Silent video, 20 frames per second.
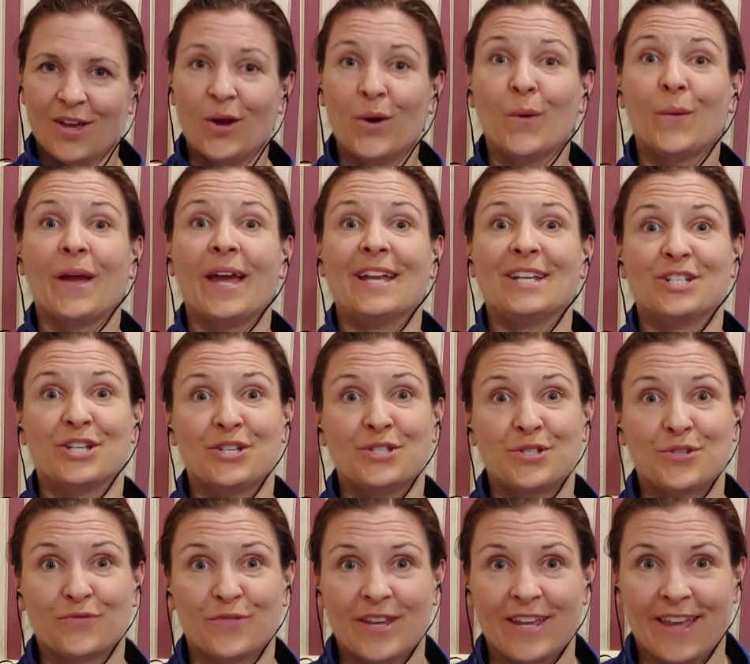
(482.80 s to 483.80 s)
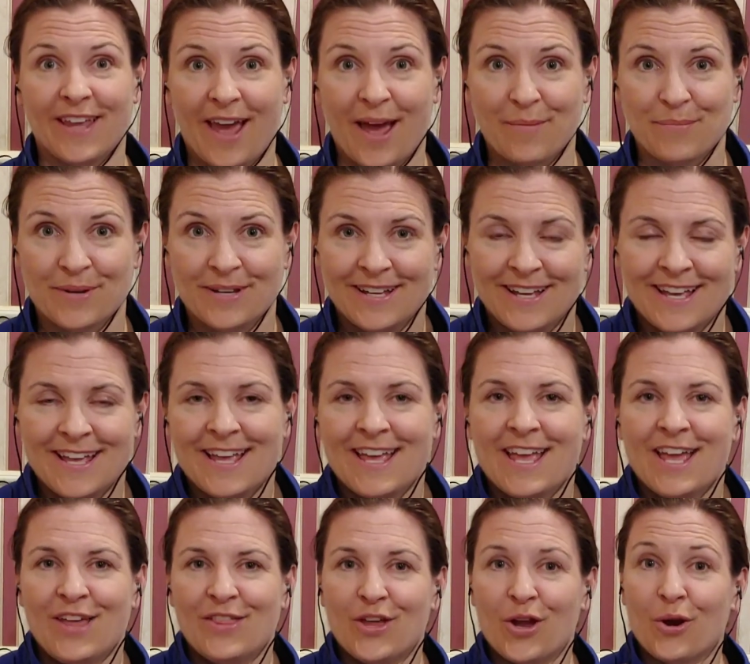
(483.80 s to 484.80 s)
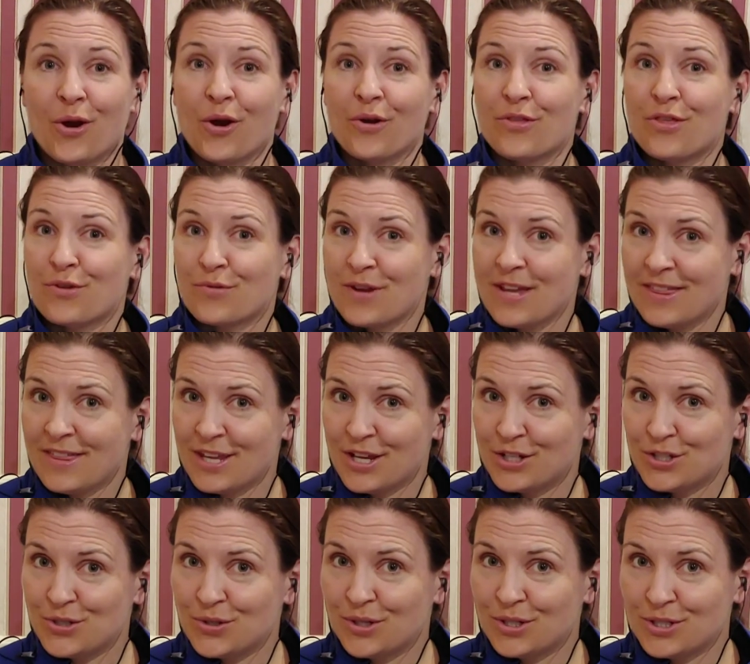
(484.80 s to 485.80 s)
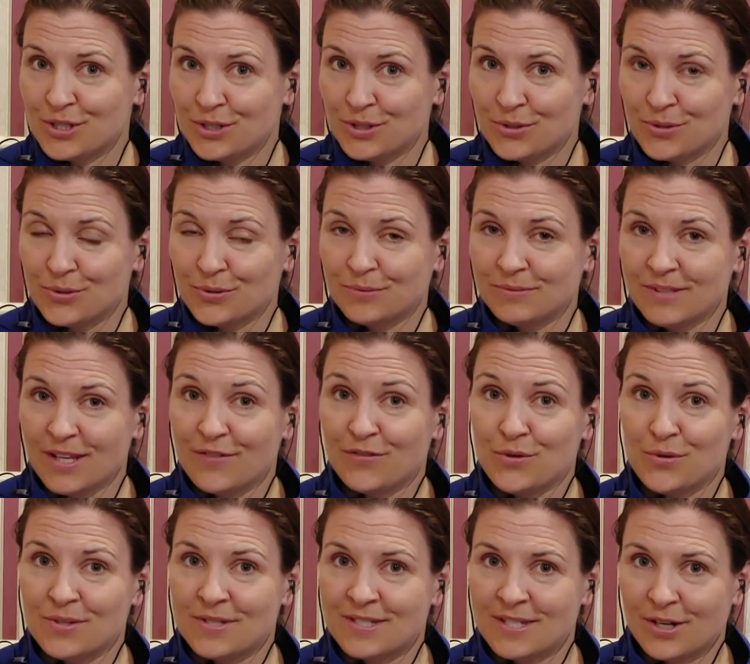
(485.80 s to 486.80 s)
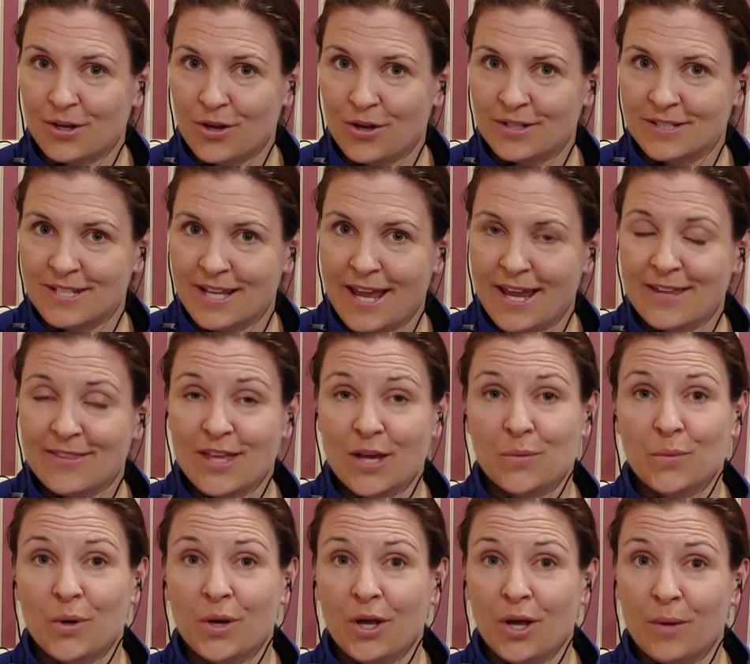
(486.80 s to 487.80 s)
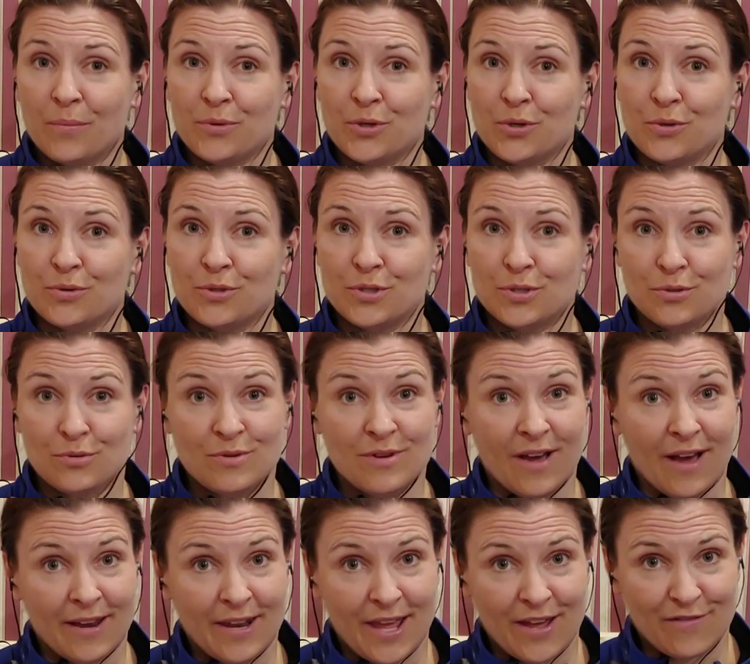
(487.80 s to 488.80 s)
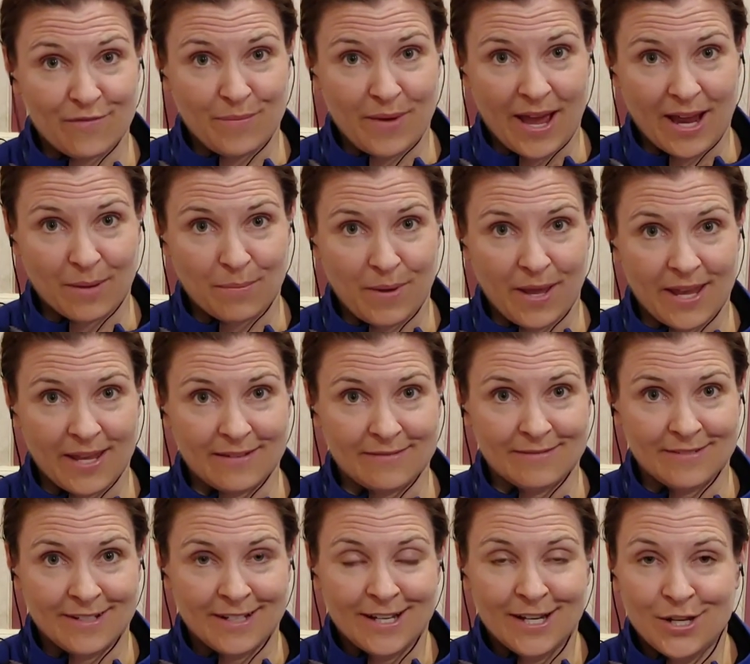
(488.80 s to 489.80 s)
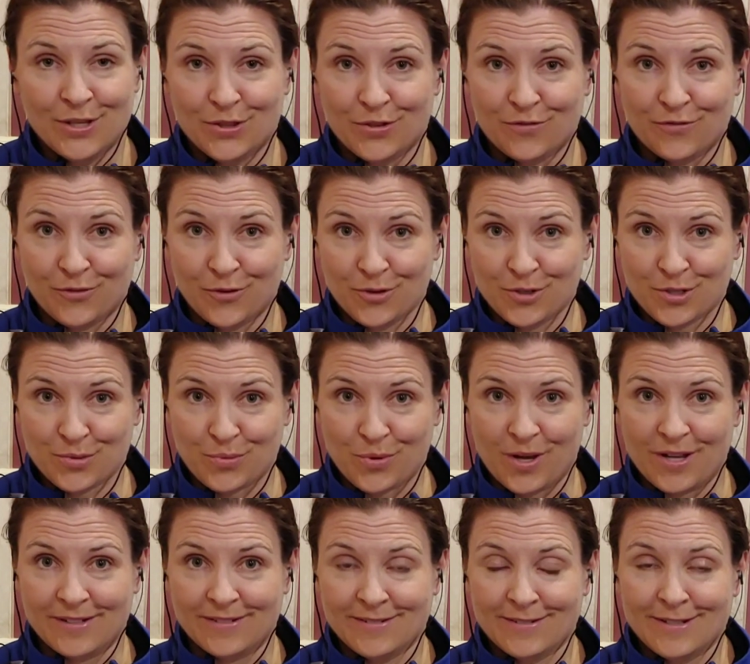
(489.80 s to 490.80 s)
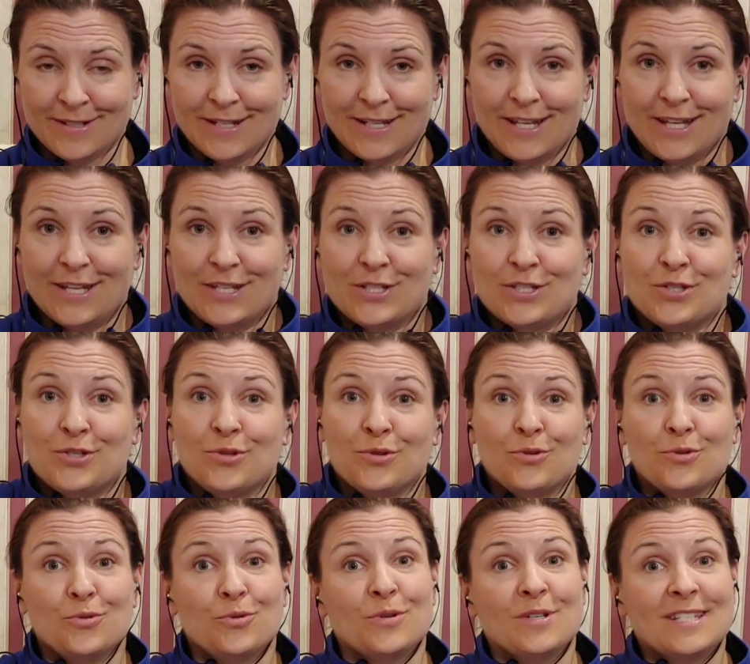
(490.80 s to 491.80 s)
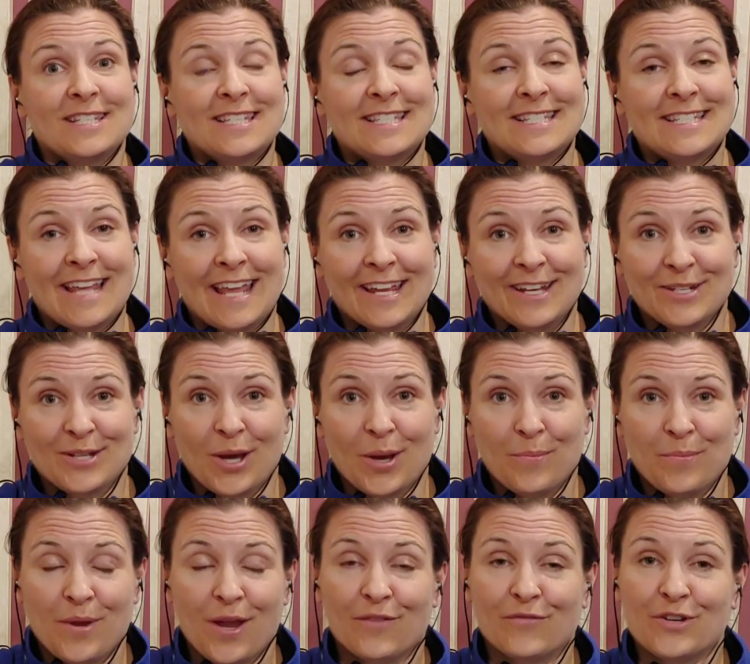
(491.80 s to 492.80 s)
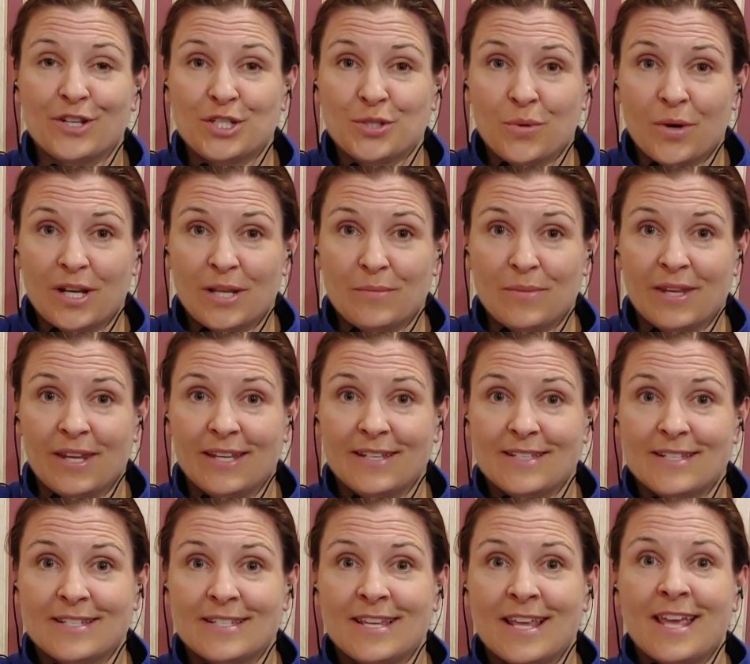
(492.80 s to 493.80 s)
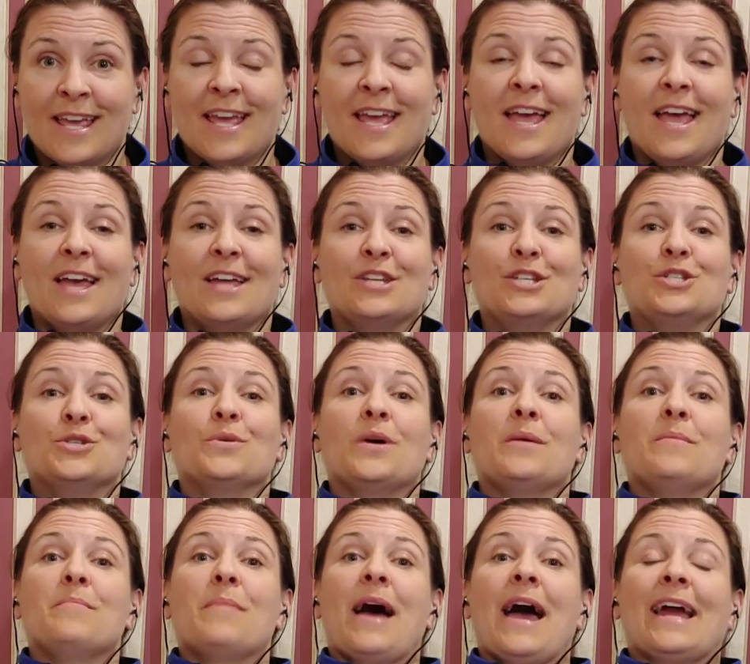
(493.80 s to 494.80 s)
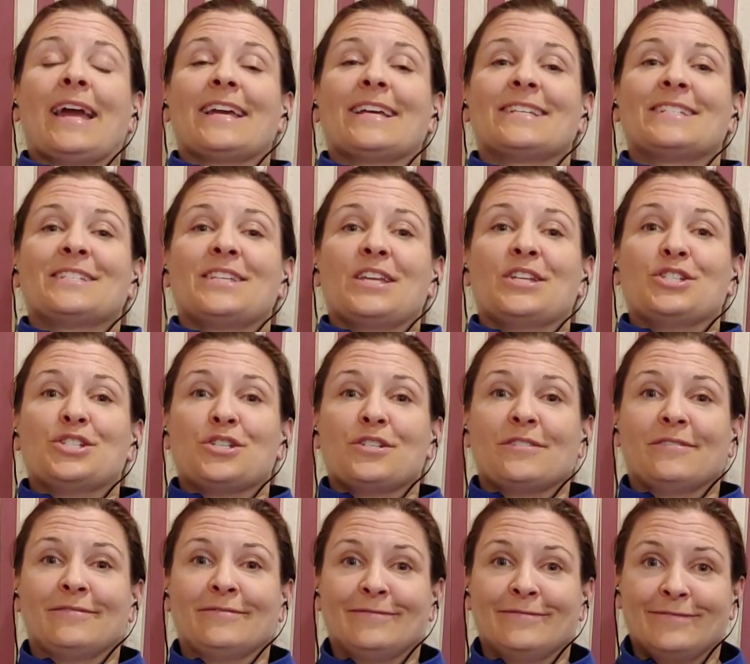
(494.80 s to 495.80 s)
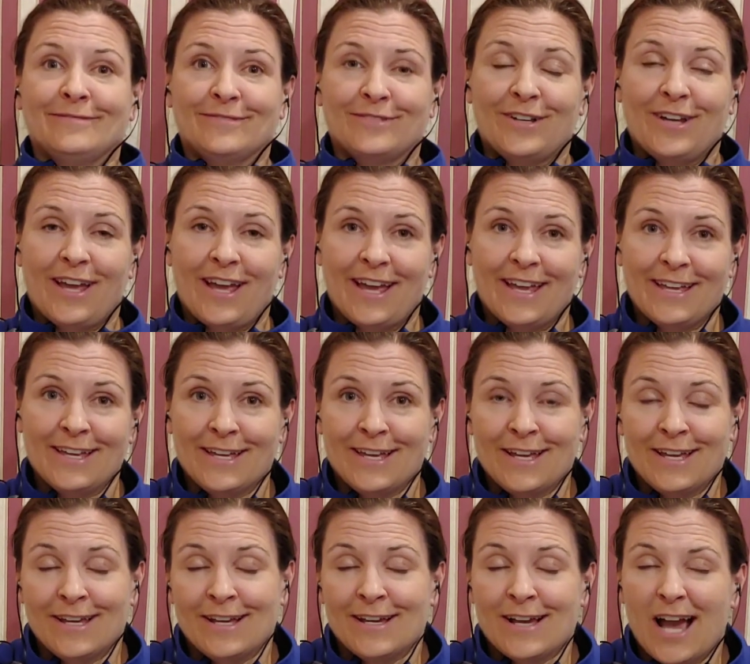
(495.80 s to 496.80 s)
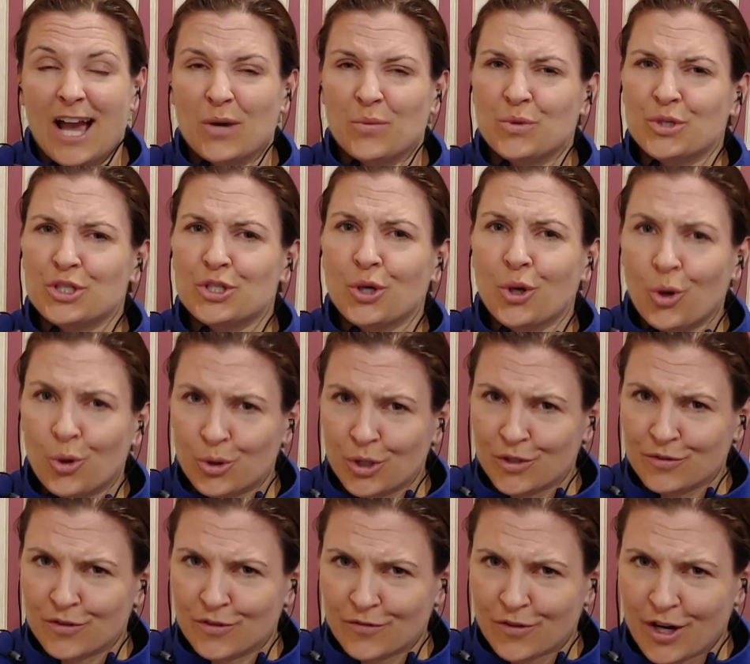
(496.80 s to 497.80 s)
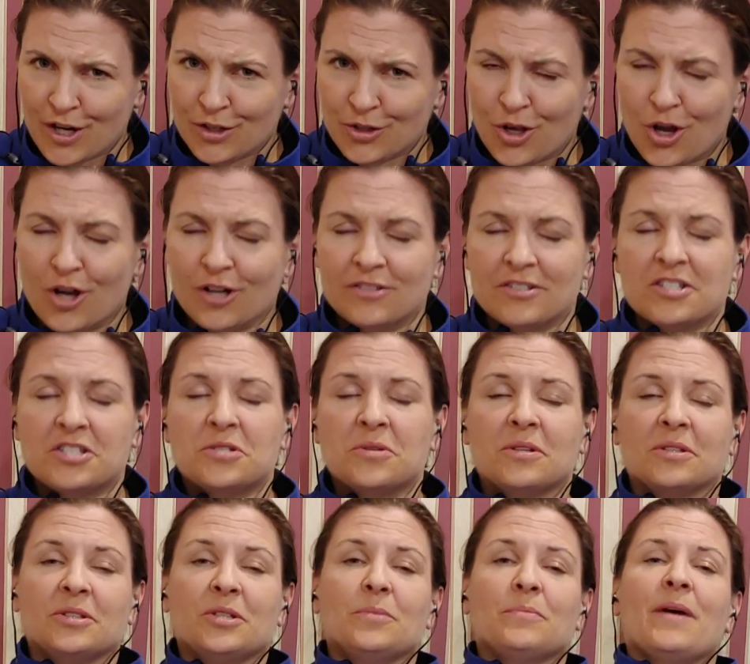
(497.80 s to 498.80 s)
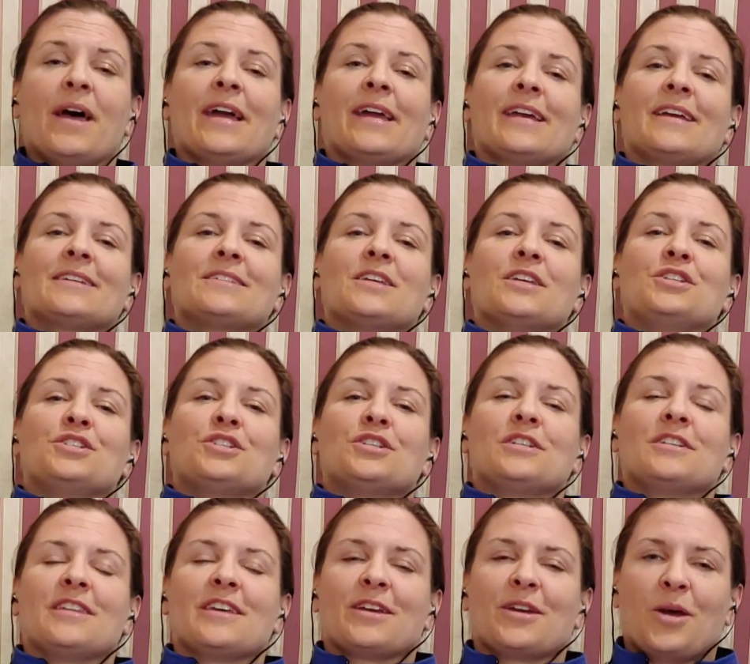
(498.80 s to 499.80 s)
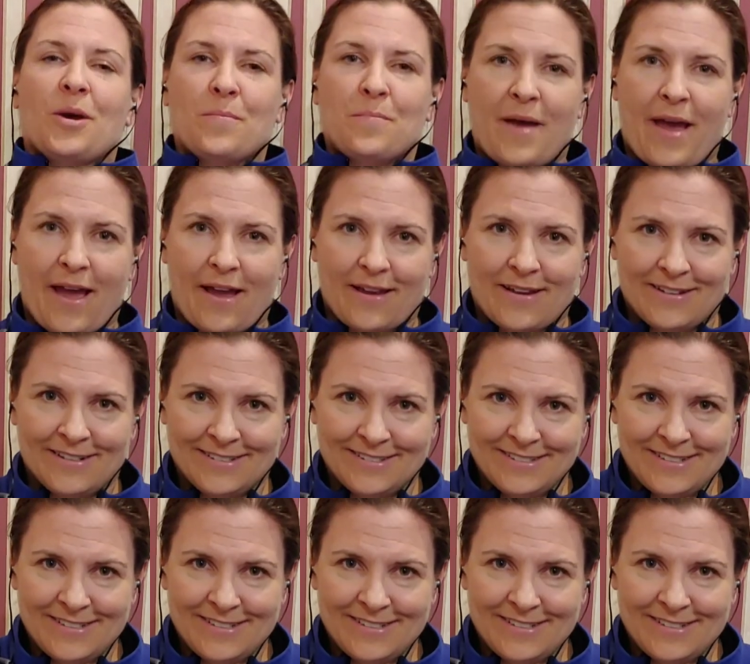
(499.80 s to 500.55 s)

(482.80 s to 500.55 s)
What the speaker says: Okay, just to recap, there are 3 things you can do if you sit all day that will help you to not have back pain. The first one is to stand up every 20 minutes and do a back extension, okay? I wouldn't hold it for very long, just do a little back extension and then come back.